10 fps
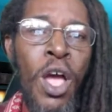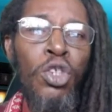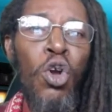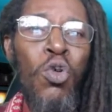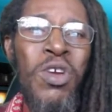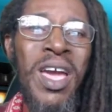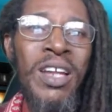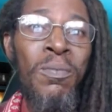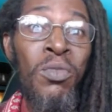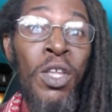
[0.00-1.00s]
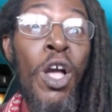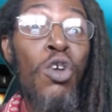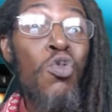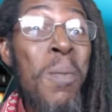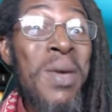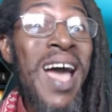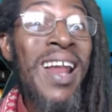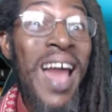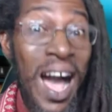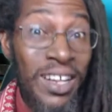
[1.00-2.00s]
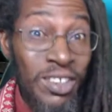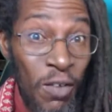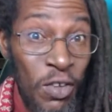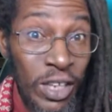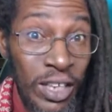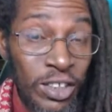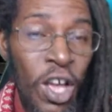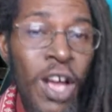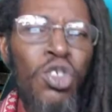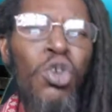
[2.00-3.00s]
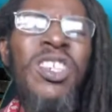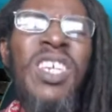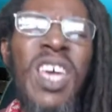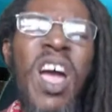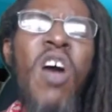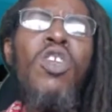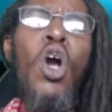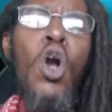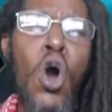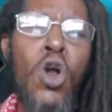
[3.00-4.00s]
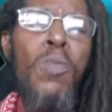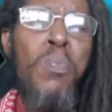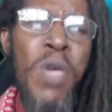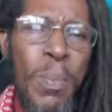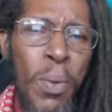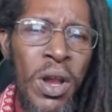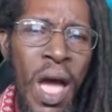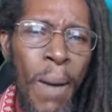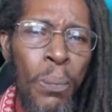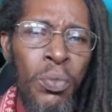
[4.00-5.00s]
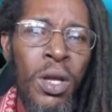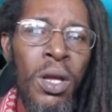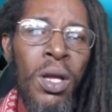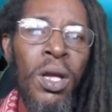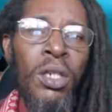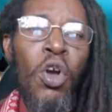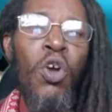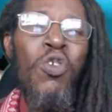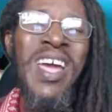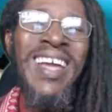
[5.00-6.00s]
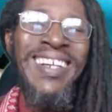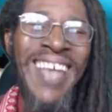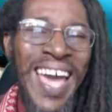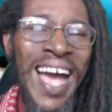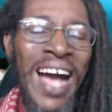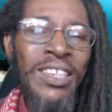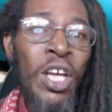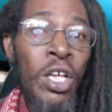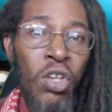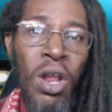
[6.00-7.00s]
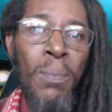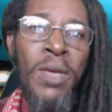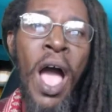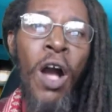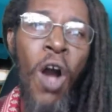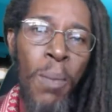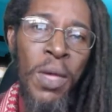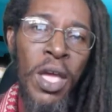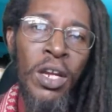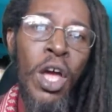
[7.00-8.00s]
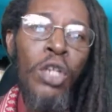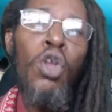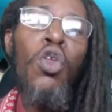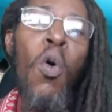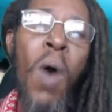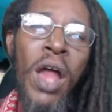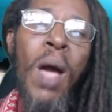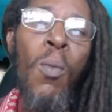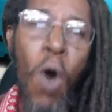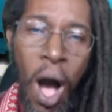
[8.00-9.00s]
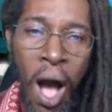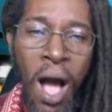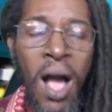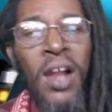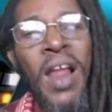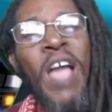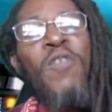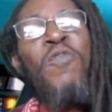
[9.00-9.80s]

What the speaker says: to create criminal activities to scare the good people them, to create chaos so them can come in to do what them want, like